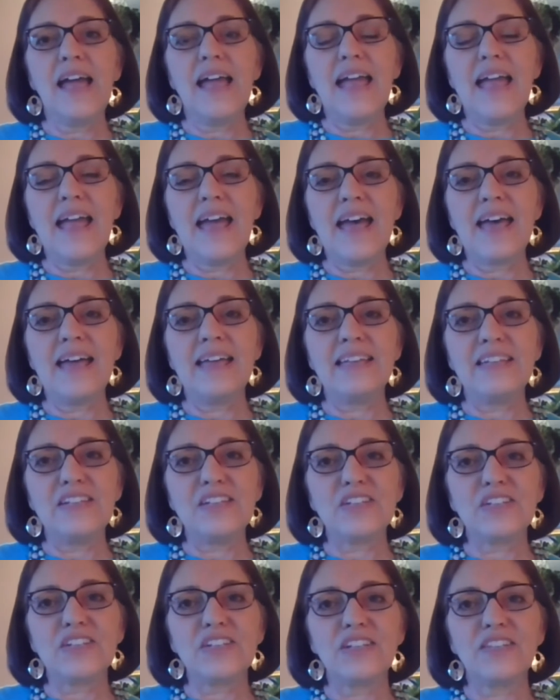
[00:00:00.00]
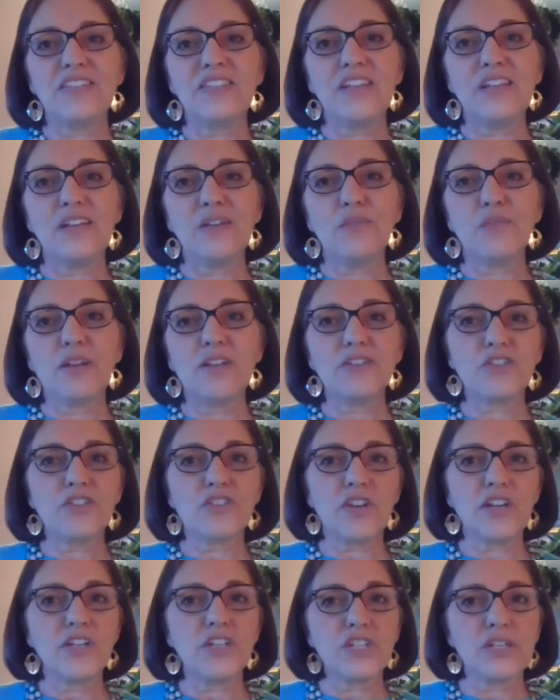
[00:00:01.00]
And the
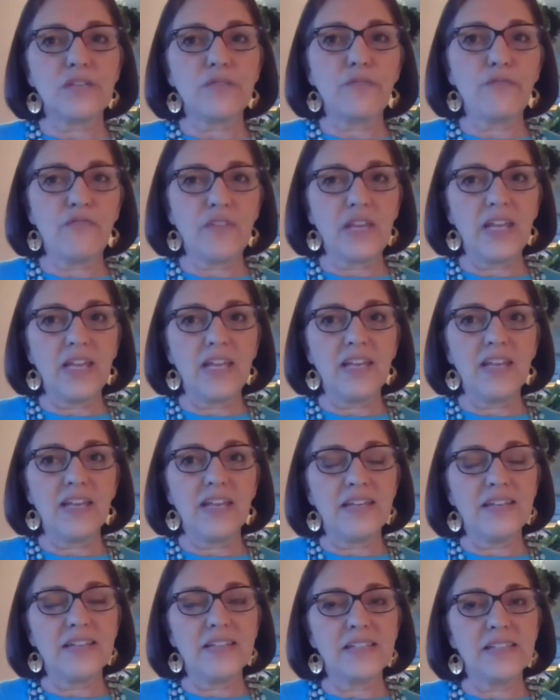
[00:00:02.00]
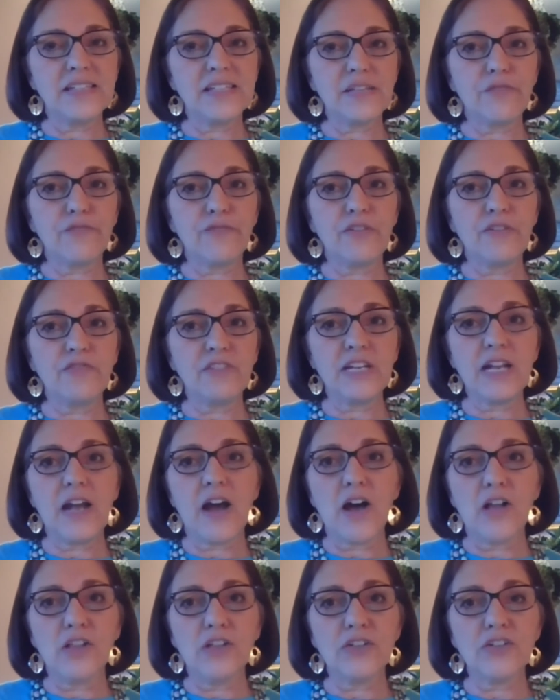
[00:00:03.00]
registration fee is
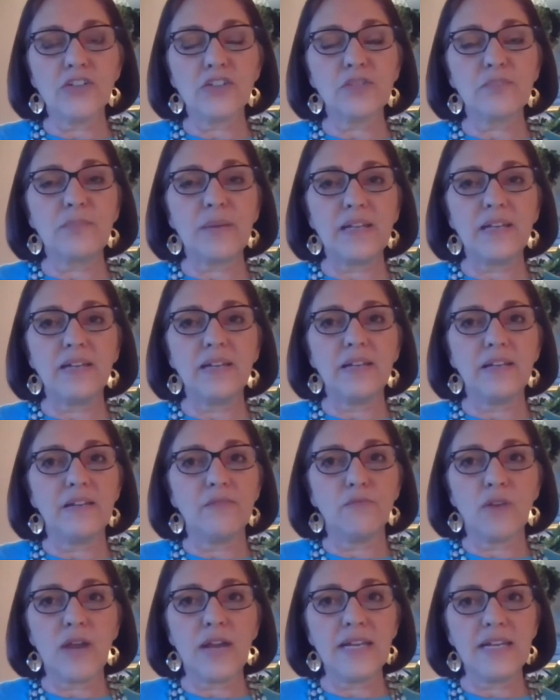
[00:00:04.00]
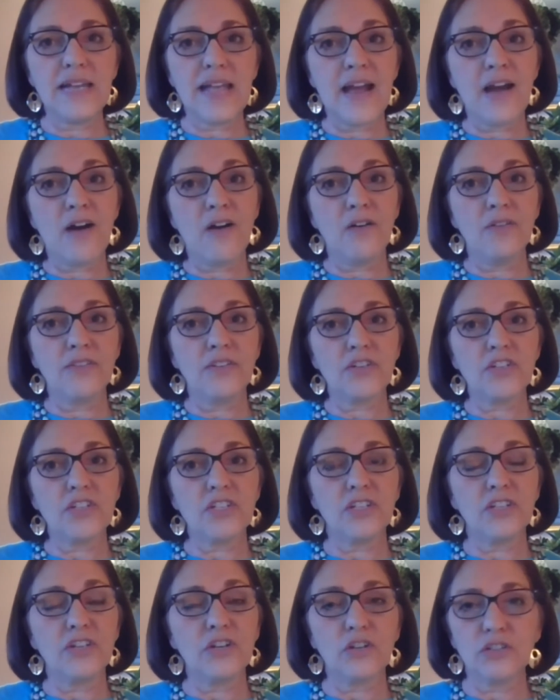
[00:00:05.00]
$50, but right now there's
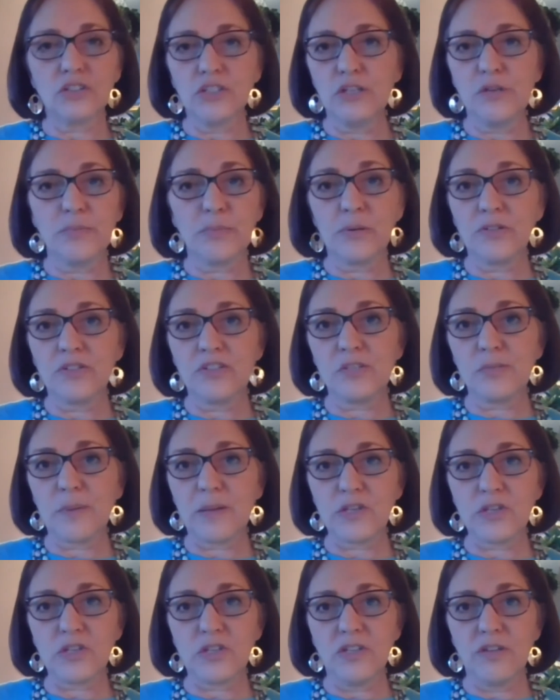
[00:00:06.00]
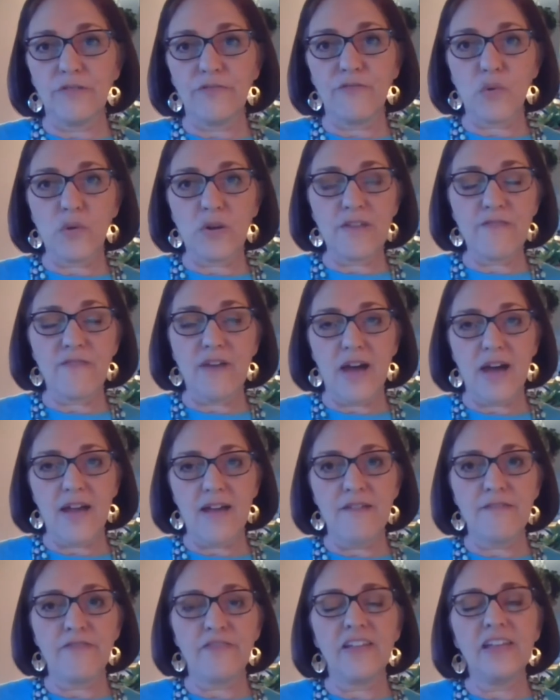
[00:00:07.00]
still the early bird special of
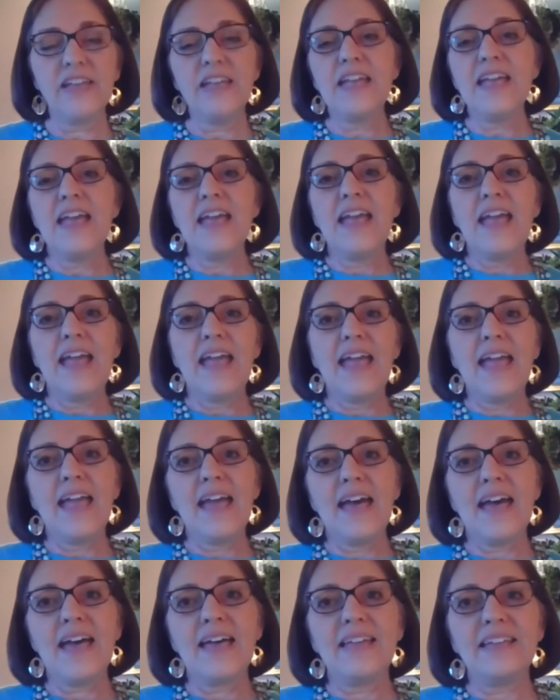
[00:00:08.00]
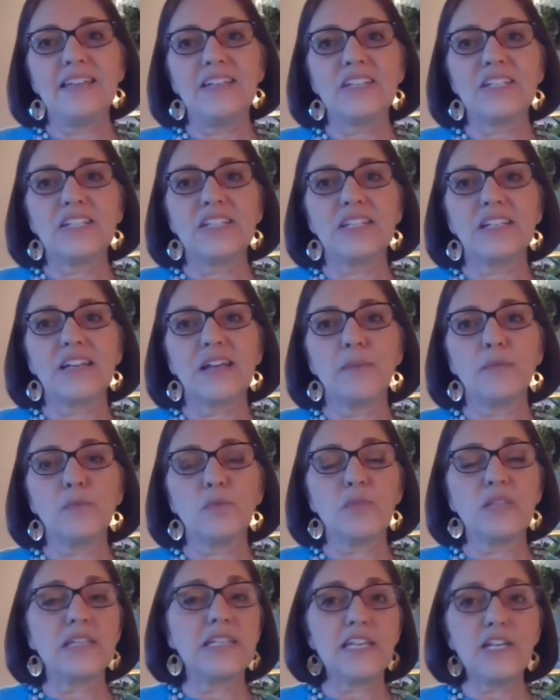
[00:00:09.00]
$45, and comes
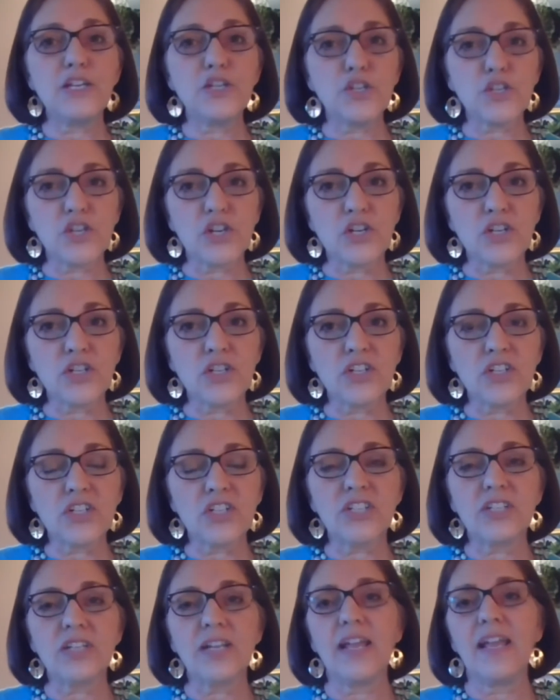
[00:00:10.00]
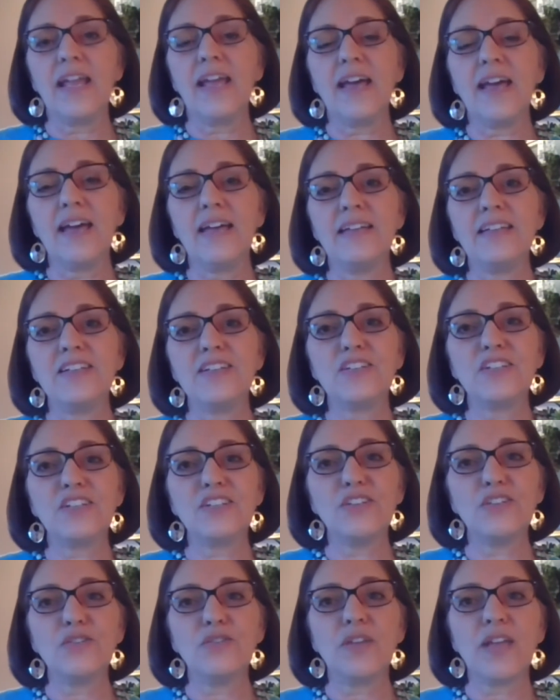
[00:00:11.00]
with a t-shirt, and
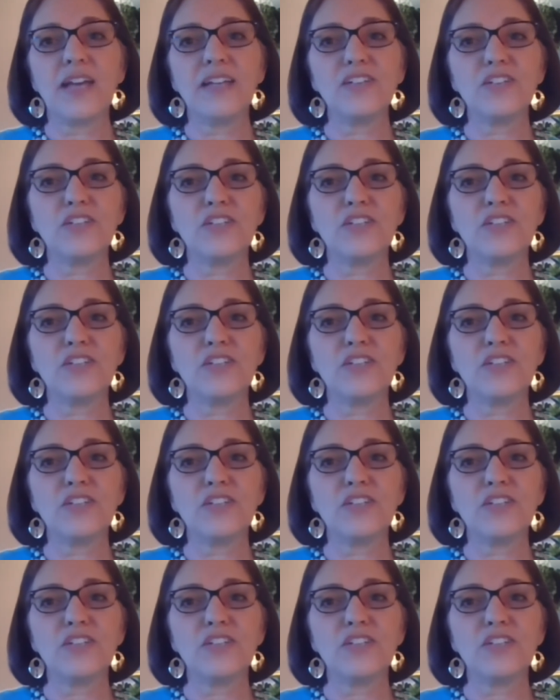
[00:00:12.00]
you get